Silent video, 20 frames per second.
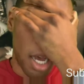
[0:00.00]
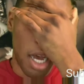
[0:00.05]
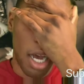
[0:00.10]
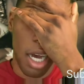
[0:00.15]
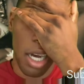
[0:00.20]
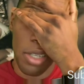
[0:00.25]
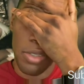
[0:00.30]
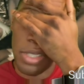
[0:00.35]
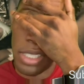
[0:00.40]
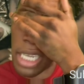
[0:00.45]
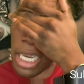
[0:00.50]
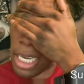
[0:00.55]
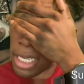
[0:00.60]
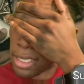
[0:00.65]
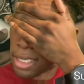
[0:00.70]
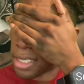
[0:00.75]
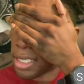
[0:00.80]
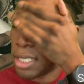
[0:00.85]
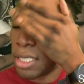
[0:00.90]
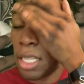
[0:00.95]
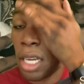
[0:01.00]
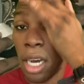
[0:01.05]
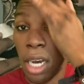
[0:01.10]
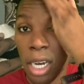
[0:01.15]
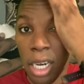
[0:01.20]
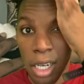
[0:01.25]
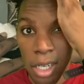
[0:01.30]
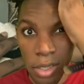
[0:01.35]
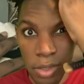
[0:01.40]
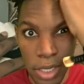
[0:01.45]
Oh, Joseline.
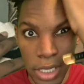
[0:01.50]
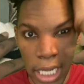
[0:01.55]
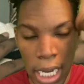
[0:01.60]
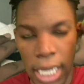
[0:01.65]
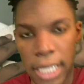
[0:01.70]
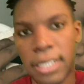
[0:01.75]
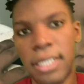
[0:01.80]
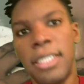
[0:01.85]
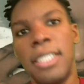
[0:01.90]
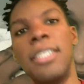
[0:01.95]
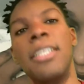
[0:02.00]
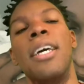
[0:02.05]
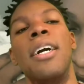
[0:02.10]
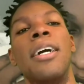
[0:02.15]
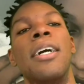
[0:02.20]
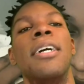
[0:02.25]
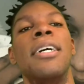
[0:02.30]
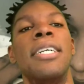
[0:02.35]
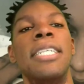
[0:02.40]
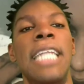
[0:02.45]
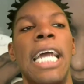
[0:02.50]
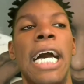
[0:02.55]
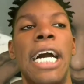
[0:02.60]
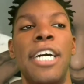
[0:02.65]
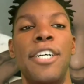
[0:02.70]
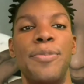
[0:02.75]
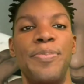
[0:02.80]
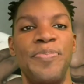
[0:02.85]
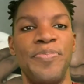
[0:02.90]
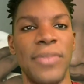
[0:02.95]
Oh, Joseline.
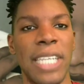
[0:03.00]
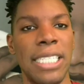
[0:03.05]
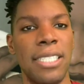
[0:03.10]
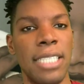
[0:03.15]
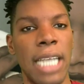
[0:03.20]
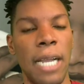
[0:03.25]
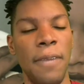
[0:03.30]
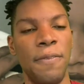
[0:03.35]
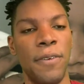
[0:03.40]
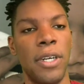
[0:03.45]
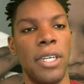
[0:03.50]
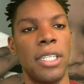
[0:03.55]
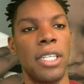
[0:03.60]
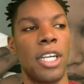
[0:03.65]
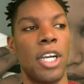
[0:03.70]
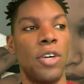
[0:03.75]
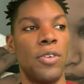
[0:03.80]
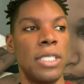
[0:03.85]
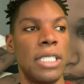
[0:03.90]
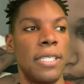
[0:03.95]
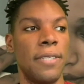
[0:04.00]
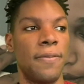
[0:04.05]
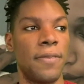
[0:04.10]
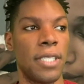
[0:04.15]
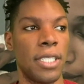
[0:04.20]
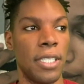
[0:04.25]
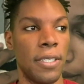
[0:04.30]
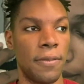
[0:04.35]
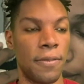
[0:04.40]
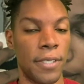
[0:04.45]
Now, it's time for her to go and do
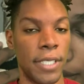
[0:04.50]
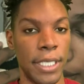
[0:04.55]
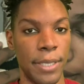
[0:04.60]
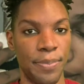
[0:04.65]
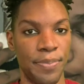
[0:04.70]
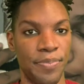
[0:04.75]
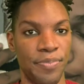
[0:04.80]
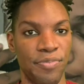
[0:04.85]
delivery.